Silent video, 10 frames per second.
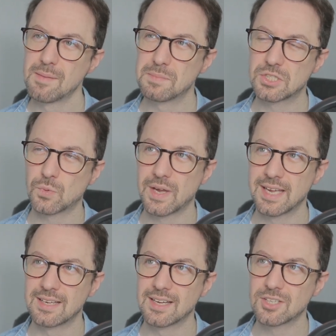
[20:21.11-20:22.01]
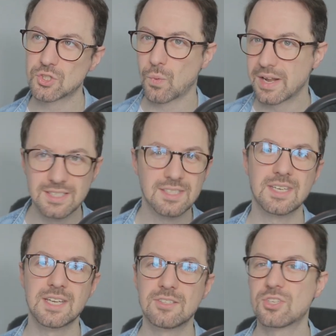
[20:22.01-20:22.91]
between
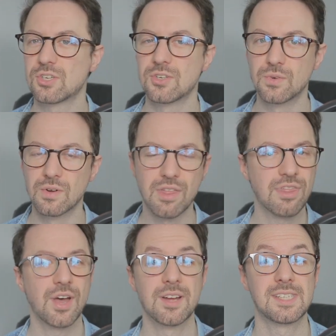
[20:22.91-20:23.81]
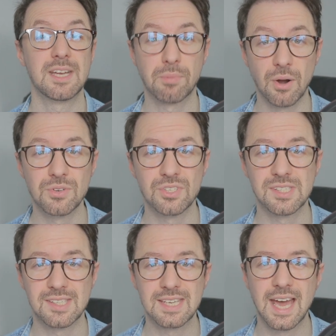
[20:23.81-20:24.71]
twenty to thirty
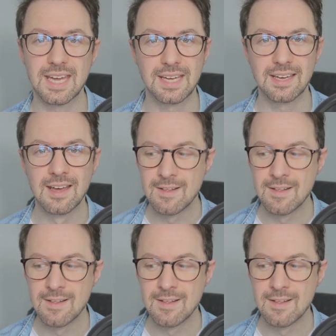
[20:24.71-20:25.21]
approaches a day.